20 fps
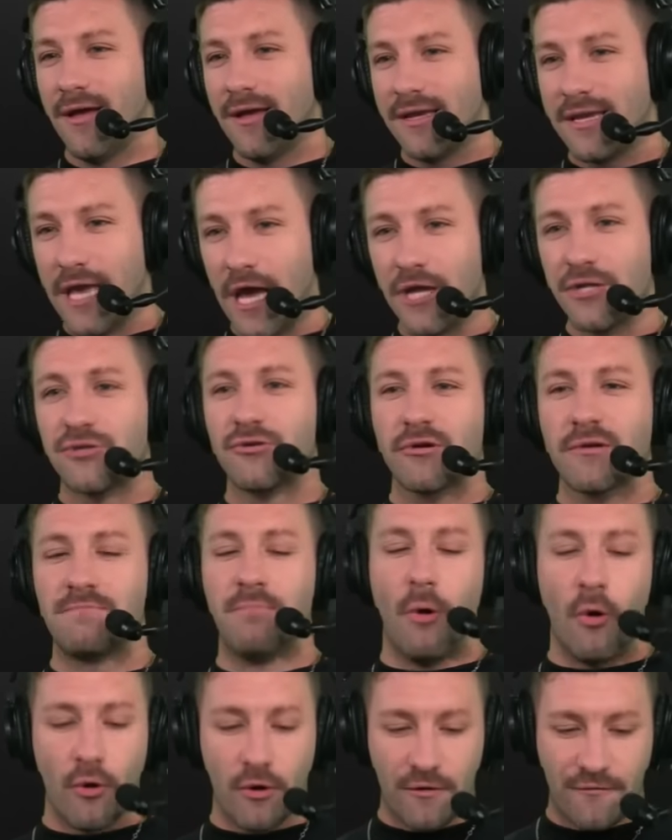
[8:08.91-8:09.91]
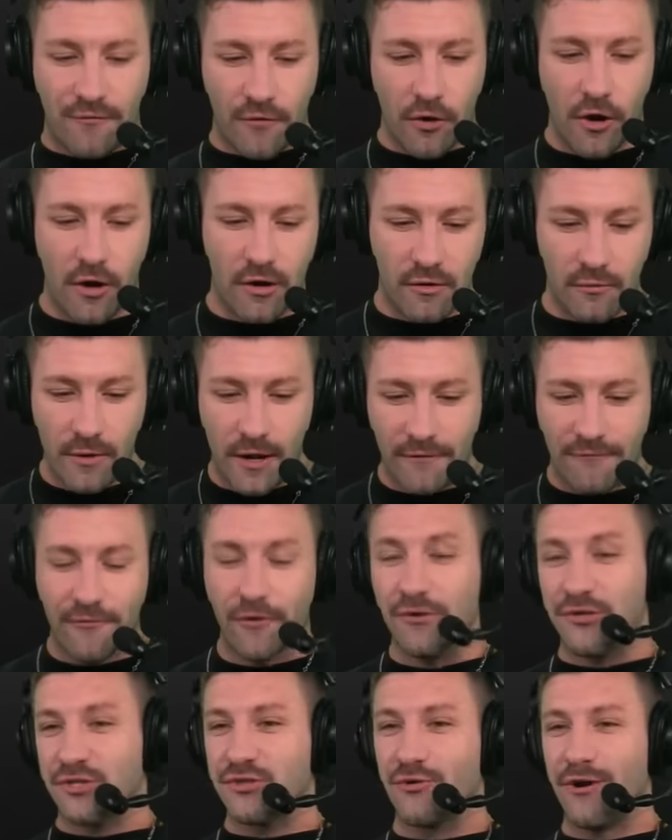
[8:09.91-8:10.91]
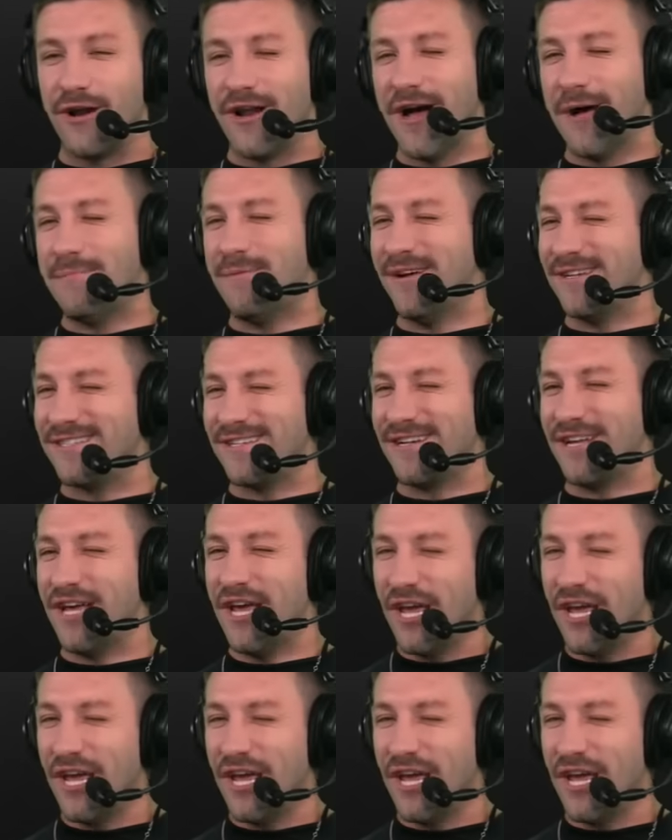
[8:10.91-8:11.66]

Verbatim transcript: Kendrick Bourne for Hunter Renfrow straight up is an